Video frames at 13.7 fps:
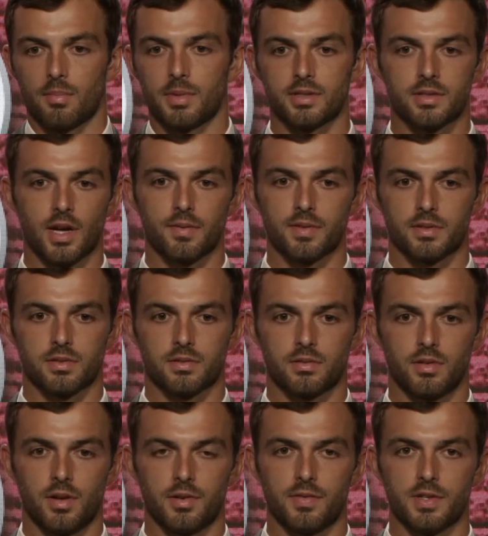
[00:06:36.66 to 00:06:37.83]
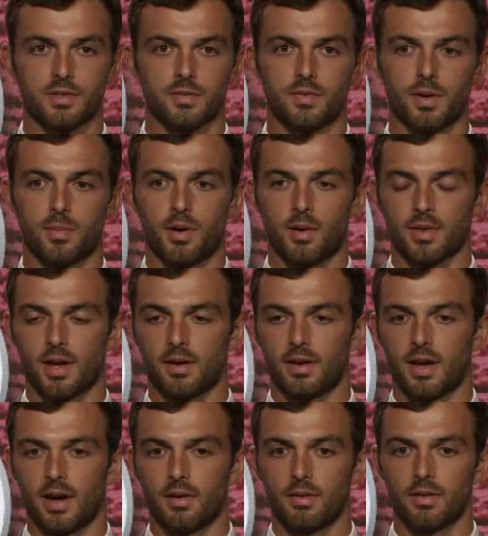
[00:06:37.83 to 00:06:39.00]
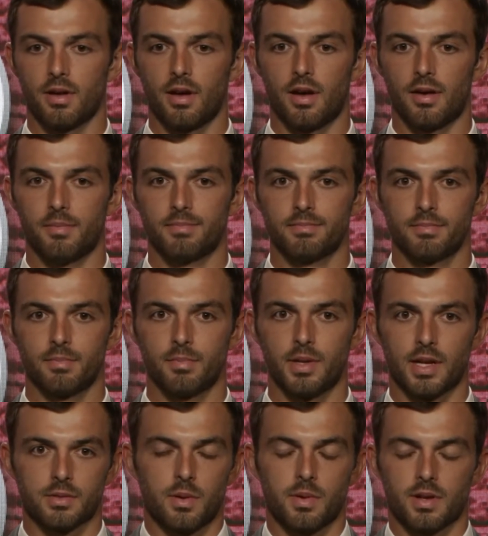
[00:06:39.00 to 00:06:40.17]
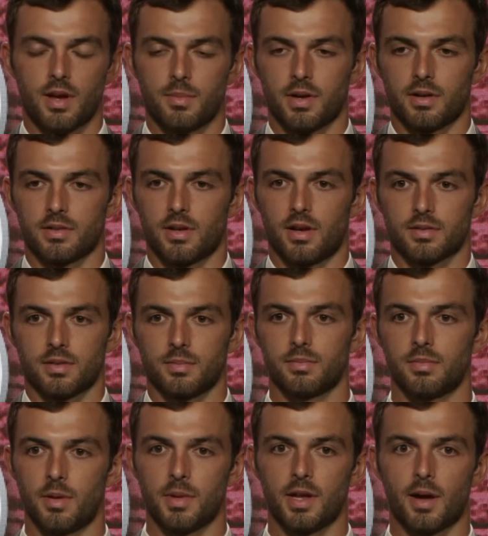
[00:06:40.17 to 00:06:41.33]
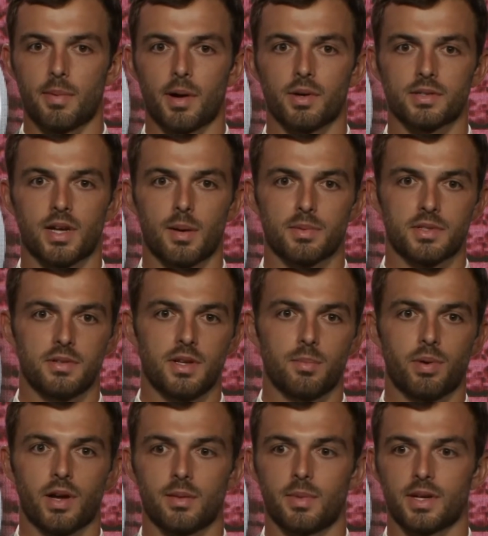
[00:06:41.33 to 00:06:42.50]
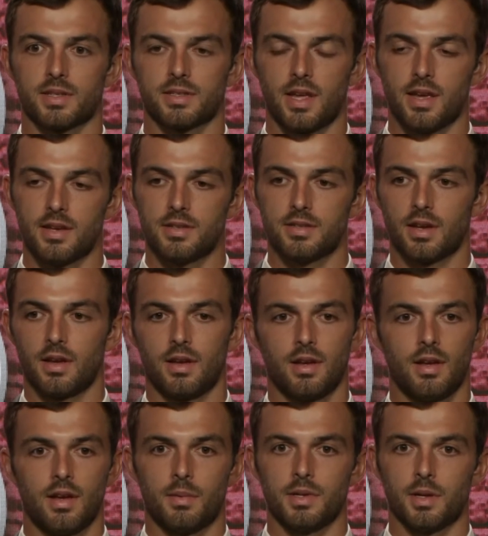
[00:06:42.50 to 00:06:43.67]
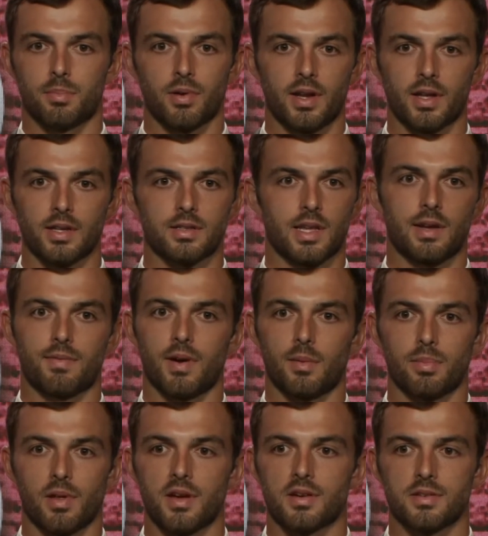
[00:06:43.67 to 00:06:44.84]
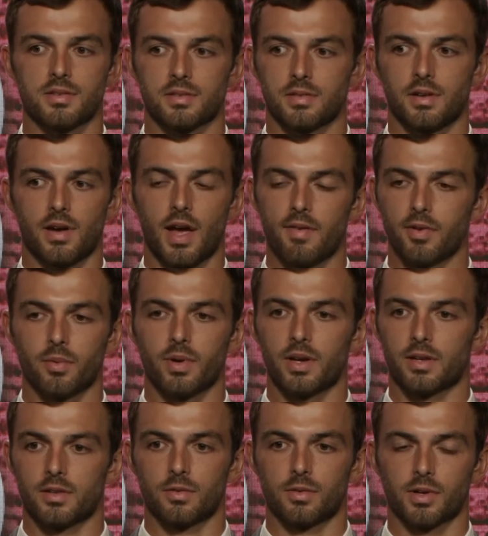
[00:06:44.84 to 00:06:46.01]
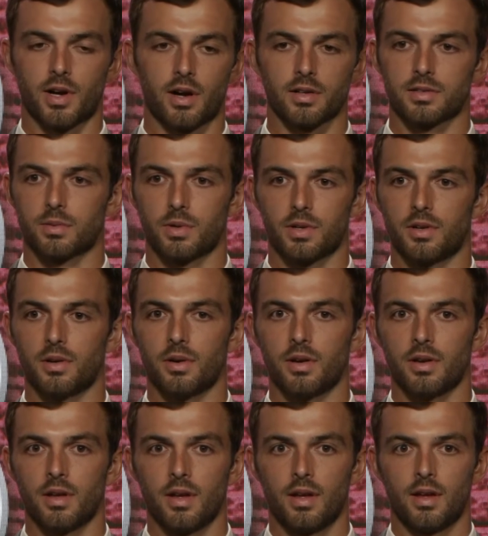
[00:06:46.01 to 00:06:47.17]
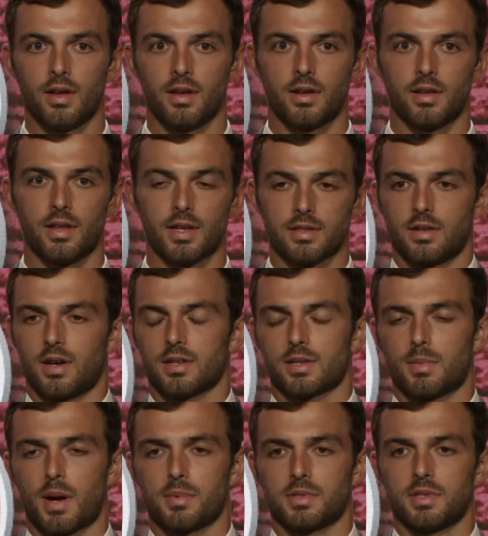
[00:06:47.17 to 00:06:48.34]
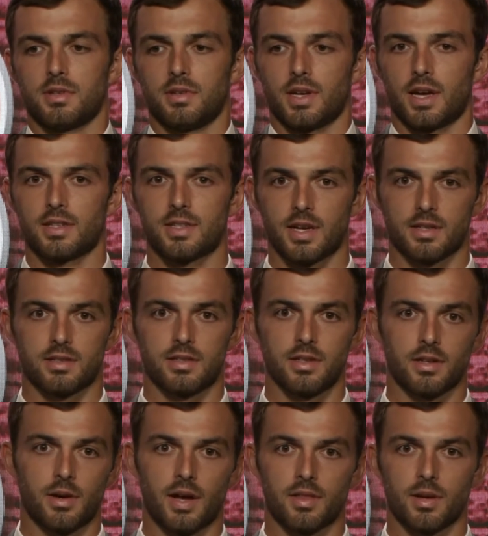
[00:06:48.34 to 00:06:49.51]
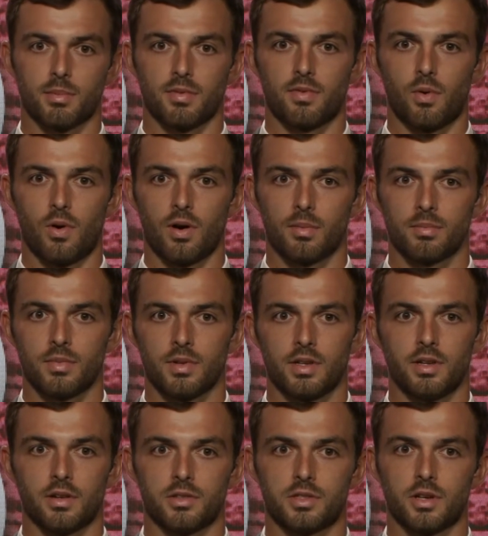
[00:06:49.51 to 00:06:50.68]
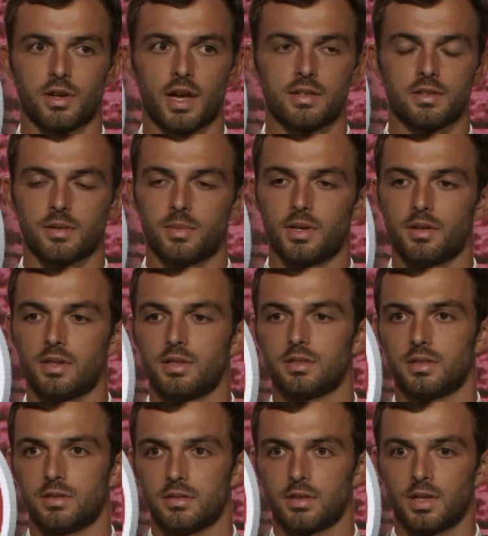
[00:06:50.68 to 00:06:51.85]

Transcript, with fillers: mean, it's toughest, you know, division of football, without a doubt. Uh, but that's why we come here. It's awesome. I mean, everybody wants the opportunity to play on the biggest stage, and you're playing against N F L players, you know, every week, regardless of what you're doing. And that's an awesome opportunity. You got a chance to go out there and perform, you know, showcase your abilities, and